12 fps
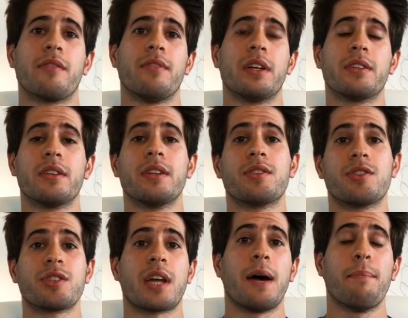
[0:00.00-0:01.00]
of London is
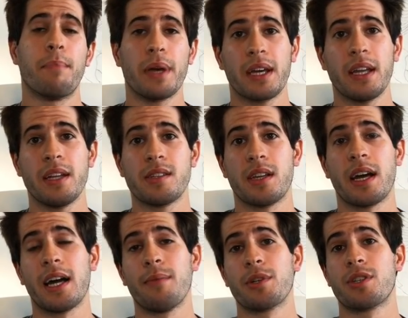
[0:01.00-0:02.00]
just how big it is and
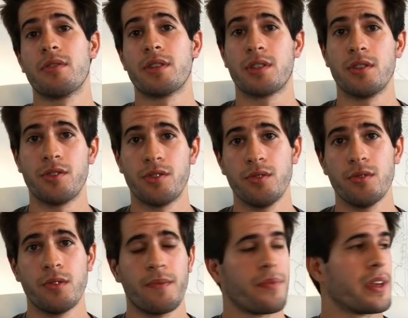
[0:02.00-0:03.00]
how much there is to do.
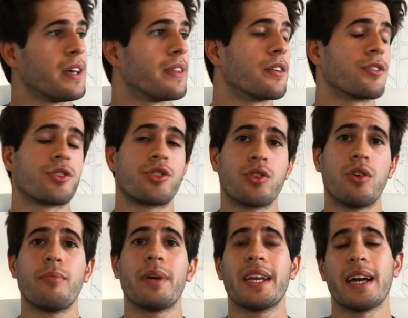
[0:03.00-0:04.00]
There's so
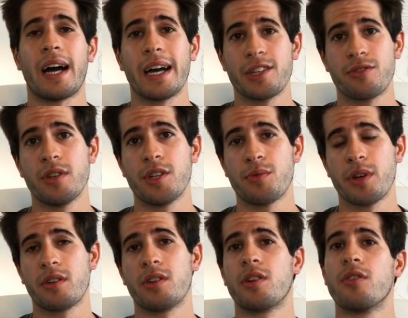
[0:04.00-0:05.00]
many high streets where you
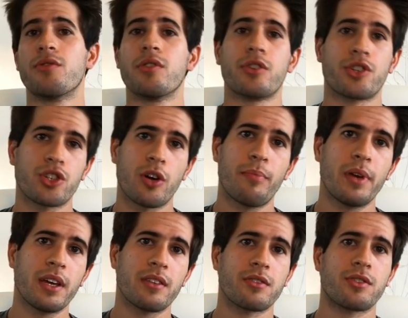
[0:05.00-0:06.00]
can go do your
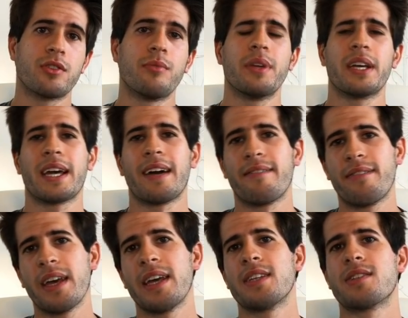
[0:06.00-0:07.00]
shopping. There's so many
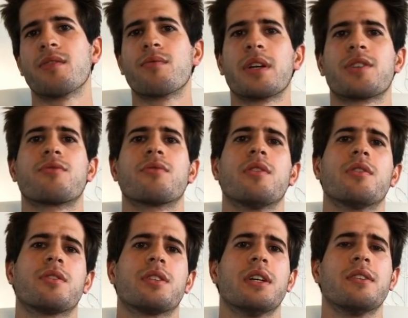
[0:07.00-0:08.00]
cafes and
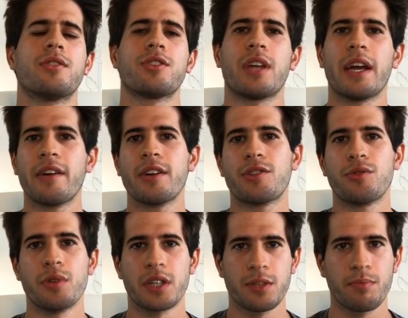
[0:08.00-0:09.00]
restaurants and just areas
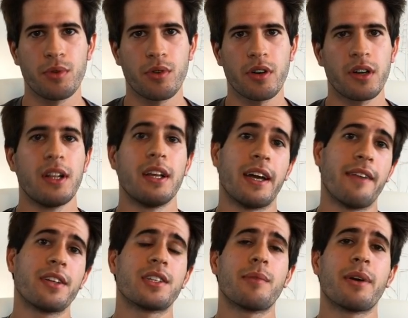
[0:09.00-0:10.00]
to explore.
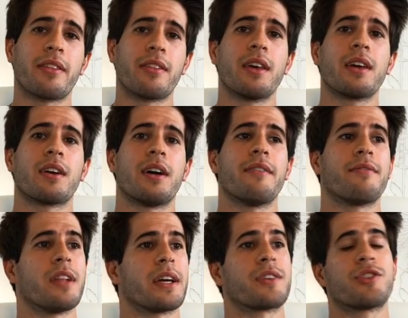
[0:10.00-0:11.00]
Every time I think I've
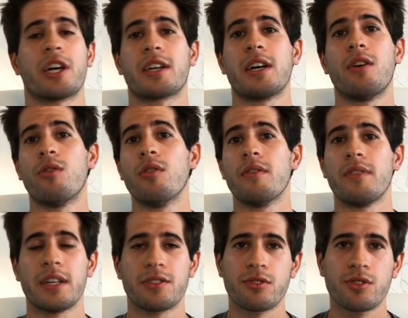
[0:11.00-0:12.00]
like checked out all of
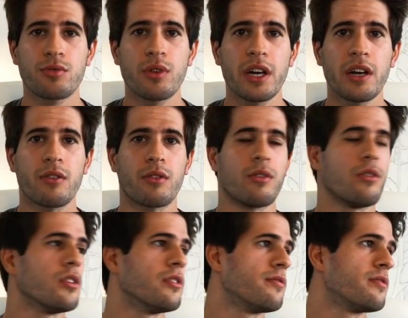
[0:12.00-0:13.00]
Leicester Square or
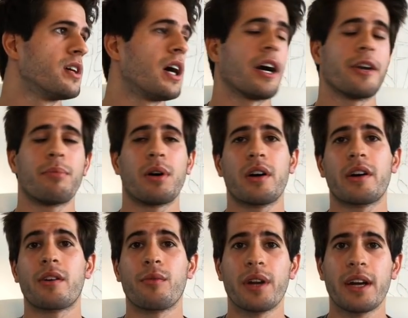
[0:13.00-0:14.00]
all of Hyde
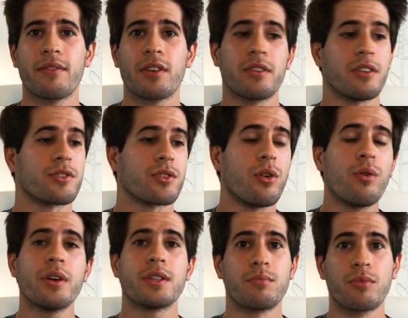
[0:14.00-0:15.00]
Park or whatever, there's
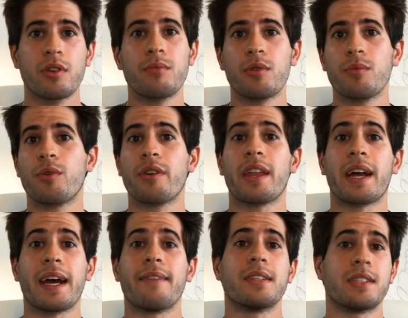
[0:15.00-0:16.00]
always more and more and more that I
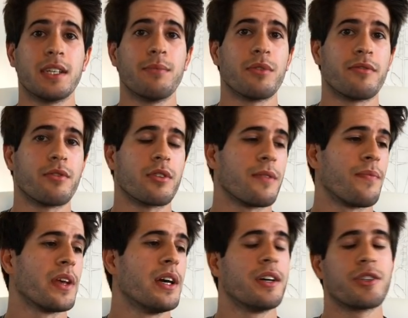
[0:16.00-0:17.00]
haven't seen before.
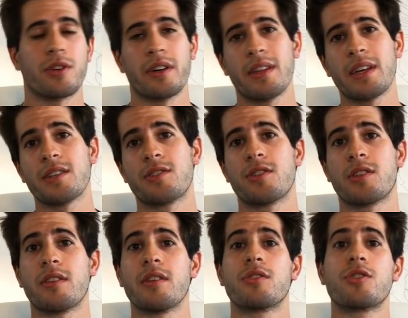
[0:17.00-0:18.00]
So I think it's just
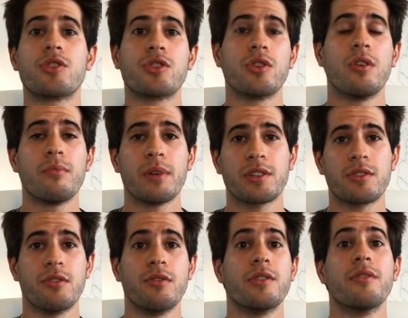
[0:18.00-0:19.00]
that there's so much to
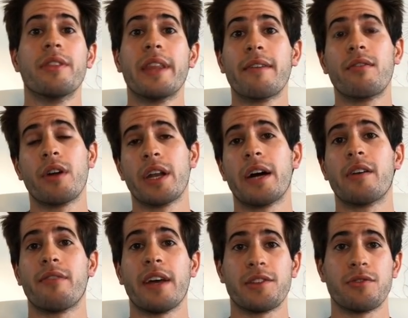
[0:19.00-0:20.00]
do, you'll never run out
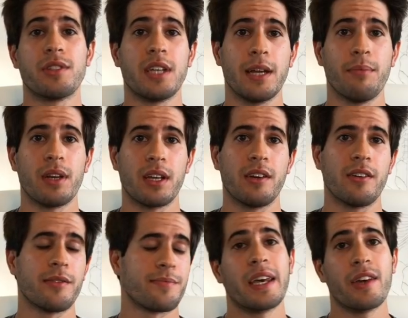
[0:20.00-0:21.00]
of entertainment here.
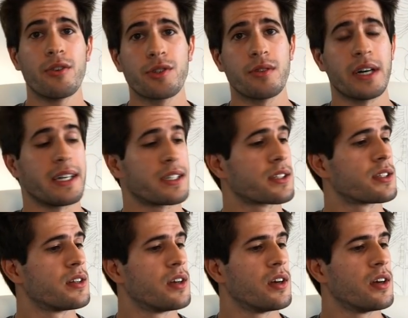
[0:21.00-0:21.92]
He also asks,